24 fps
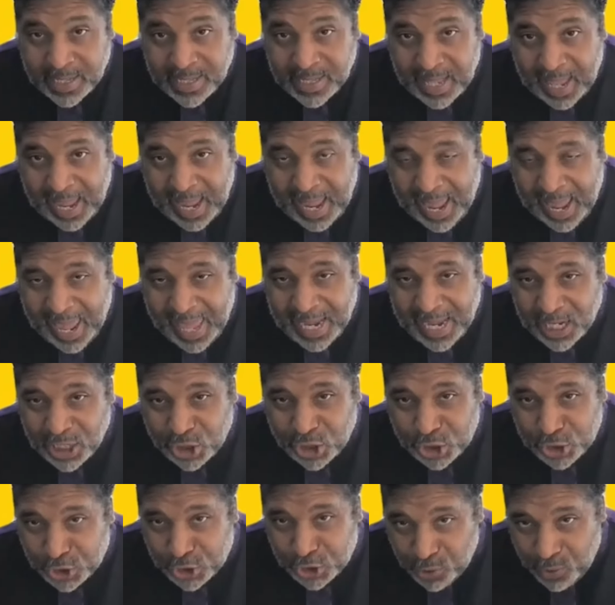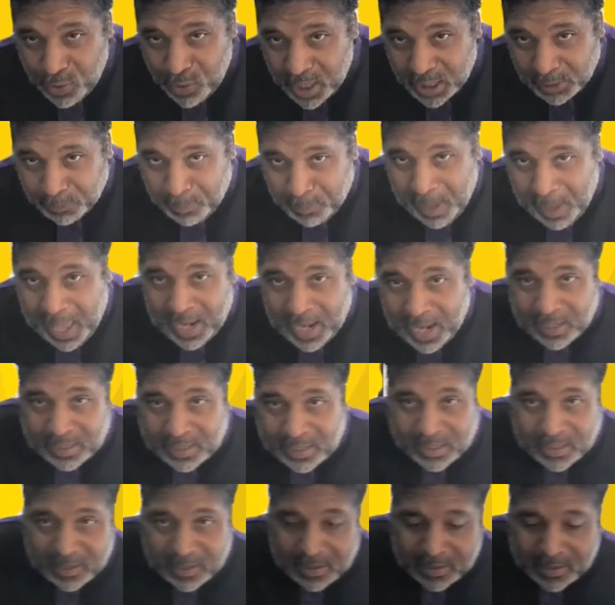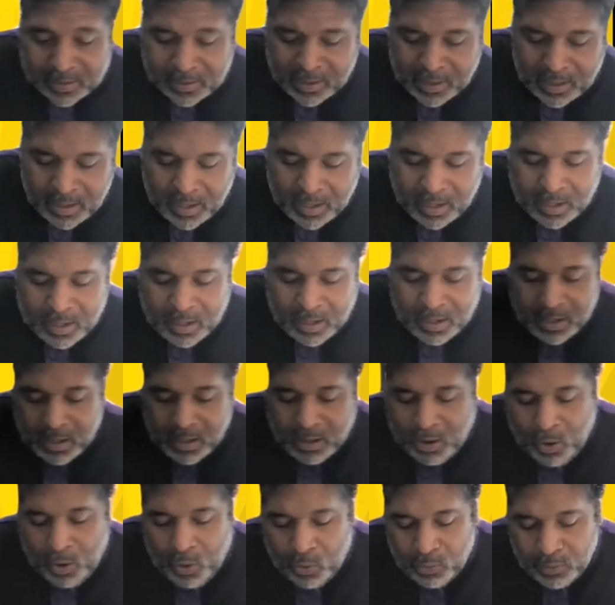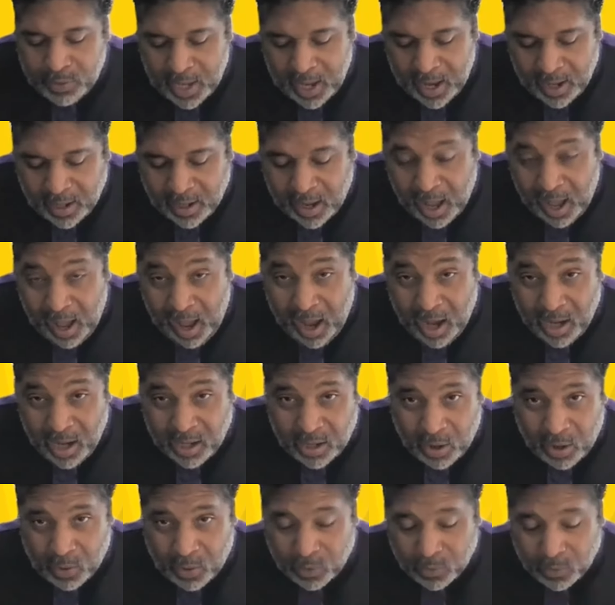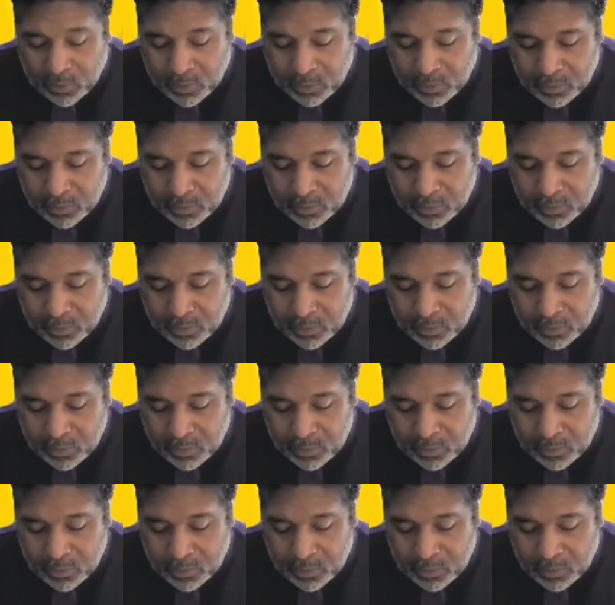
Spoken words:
they had insurance policies on their cargo.